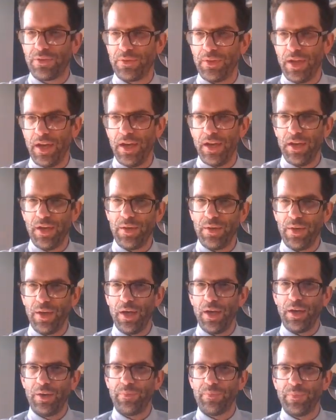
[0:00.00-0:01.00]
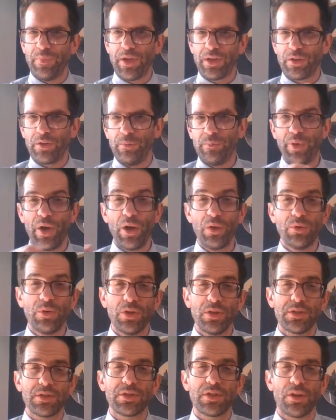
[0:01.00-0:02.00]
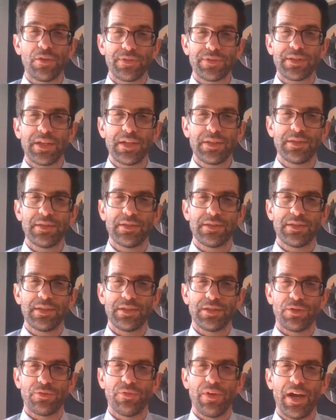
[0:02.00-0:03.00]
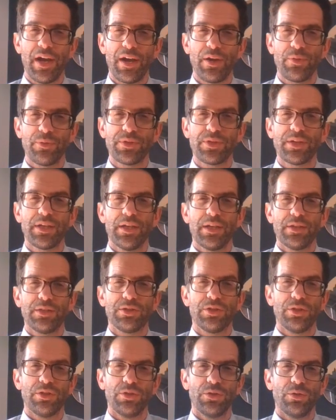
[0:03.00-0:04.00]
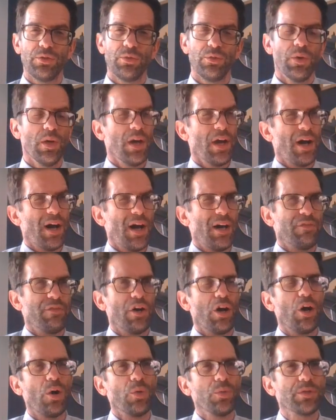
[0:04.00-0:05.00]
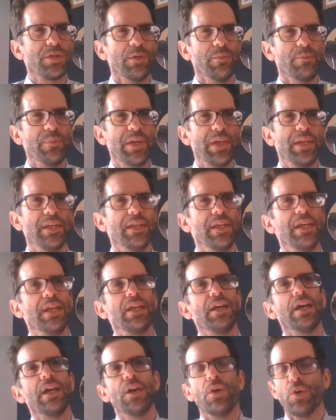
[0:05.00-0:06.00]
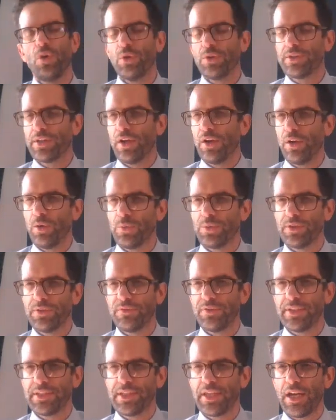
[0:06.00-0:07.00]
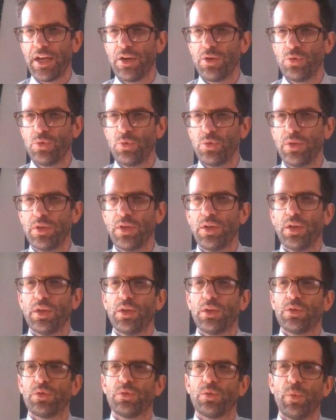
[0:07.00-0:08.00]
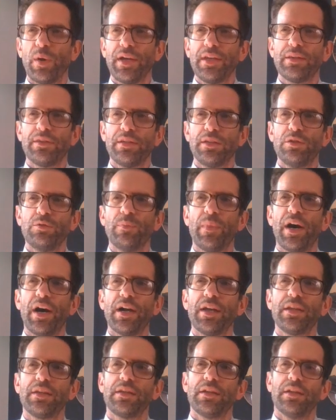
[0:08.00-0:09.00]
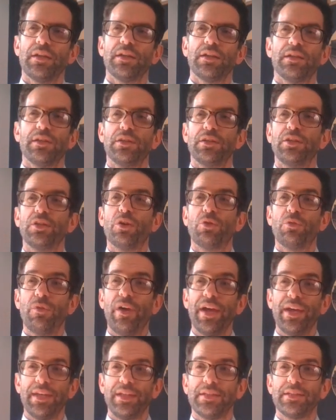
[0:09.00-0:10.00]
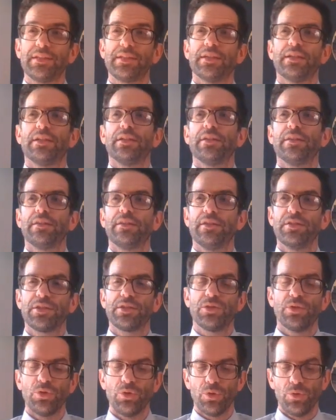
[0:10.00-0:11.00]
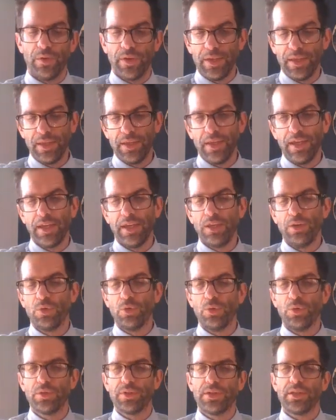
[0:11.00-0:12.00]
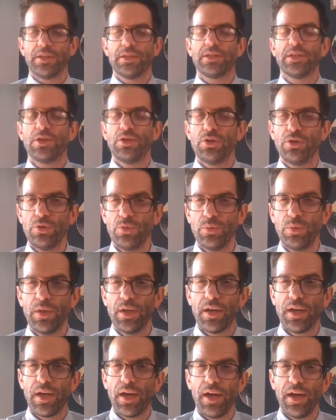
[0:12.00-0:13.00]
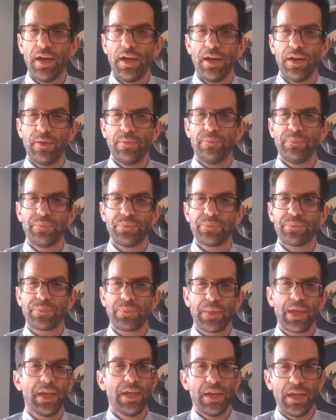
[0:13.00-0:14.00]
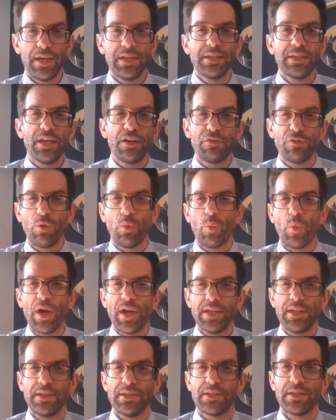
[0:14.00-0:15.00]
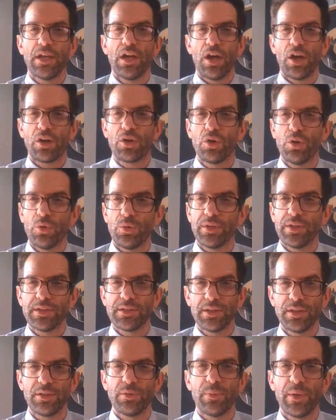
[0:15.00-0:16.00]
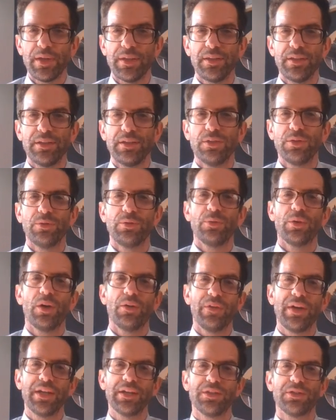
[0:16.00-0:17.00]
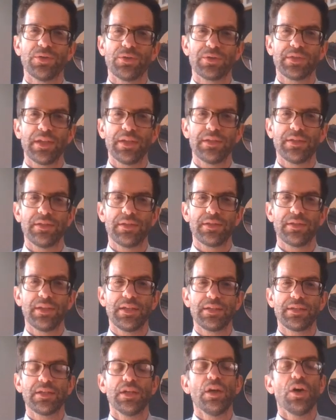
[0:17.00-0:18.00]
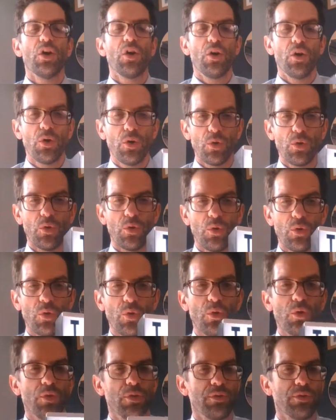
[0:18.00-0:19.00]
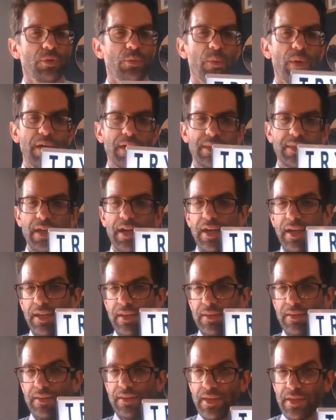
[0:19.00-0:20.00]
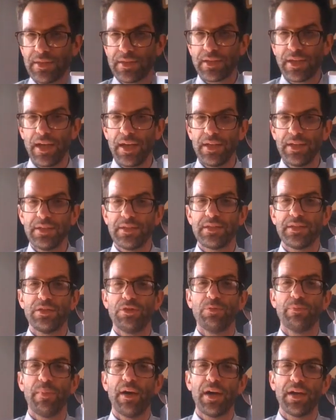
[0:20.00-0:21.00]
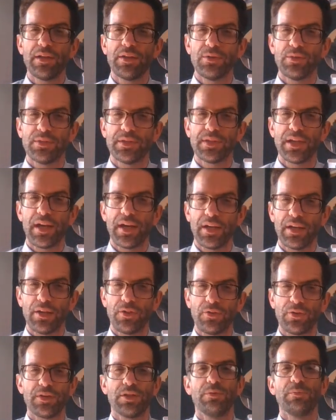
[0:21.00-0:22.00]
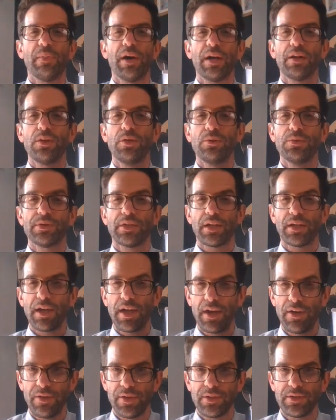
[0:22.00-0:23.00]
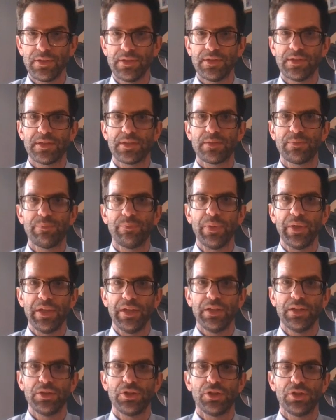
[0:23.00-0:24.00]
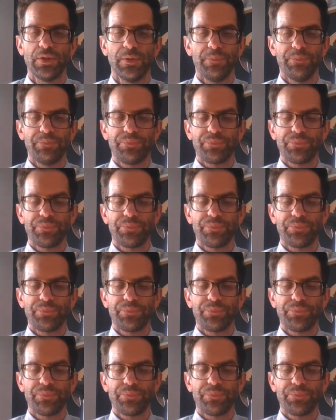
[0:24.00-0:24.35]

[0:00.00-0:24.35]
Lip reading: the components of sentences around to either alter meaning or to alter the tone, the way that you might narrate the story in order to in different ways according to the way that you arrange your sentences, or the way that in this case you might use dialogue, you might use a character's speech